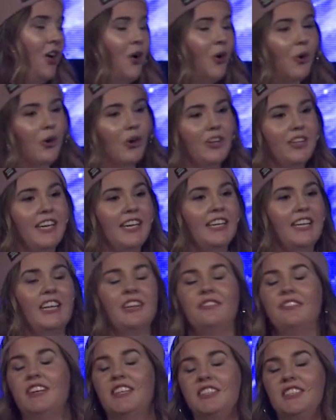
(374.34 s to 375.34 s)
Or they'd
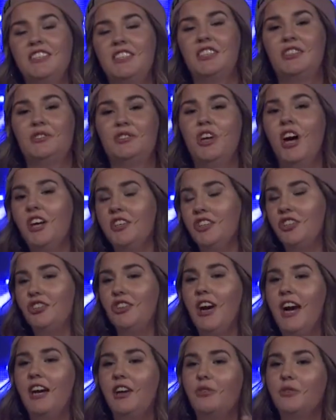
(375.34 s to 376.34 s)
convince you not to
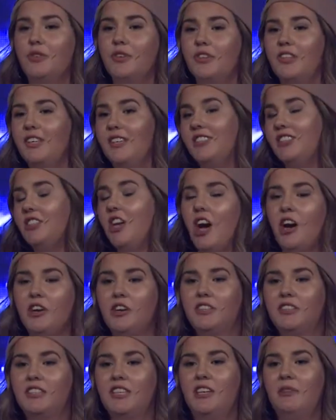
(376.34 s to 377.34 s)
try out for the
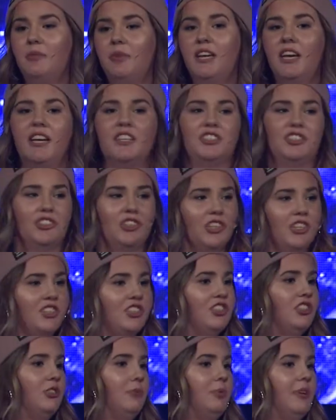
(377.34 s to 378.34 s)
soccer team because you'll look
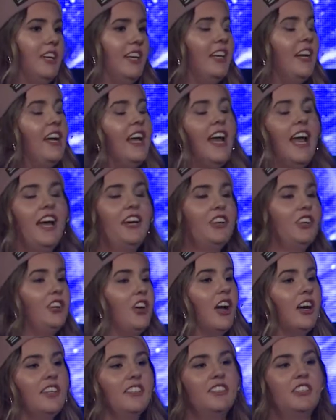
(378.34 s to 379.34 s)
stupid and you're
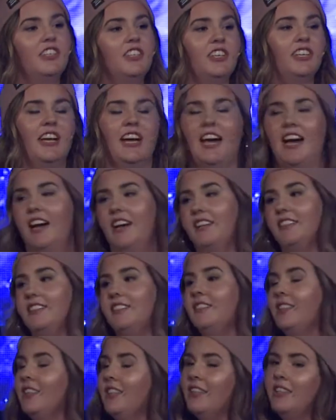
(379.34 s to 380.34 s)
not as good
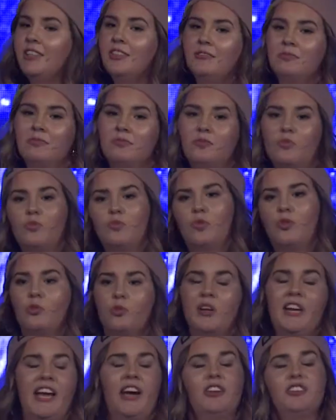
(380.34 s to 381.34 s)
as
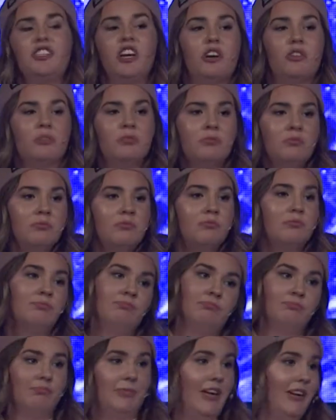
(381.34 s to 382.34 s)
Ronaldo.
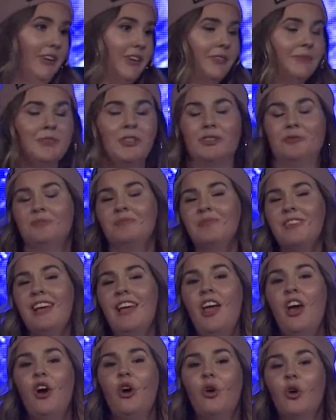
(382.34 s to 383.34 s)
I don't know.
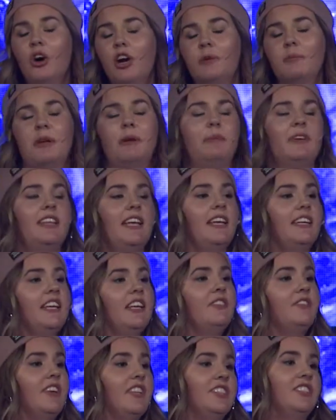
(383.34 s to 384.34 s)
Or maybe they'd
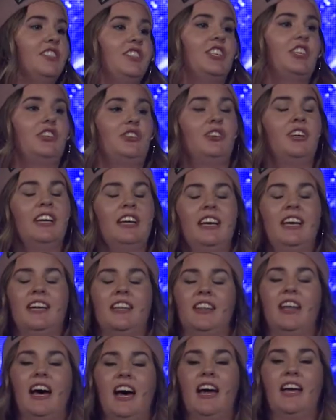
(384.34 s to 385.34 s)
convince you
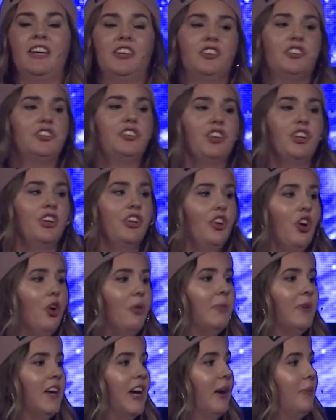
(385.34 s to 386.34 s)
that you shouldn't
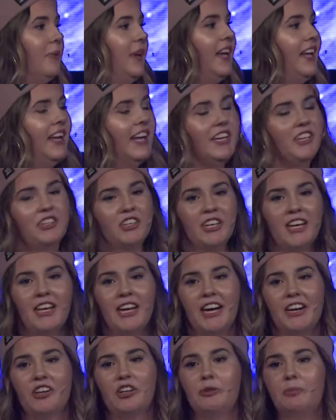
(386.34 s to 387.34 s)
open up in your
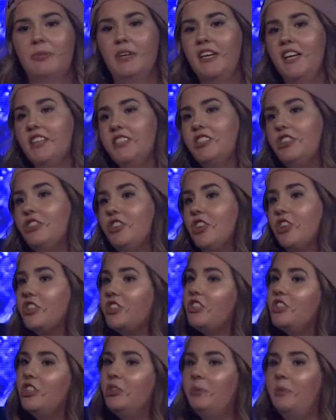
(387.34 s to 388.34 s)
Connect group because you'd look
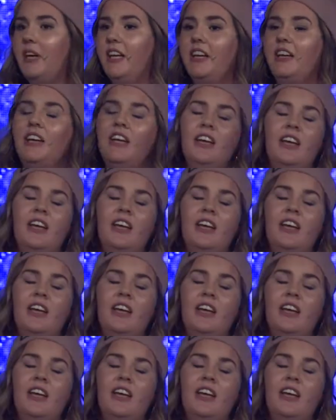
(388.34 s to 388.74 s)
stupid.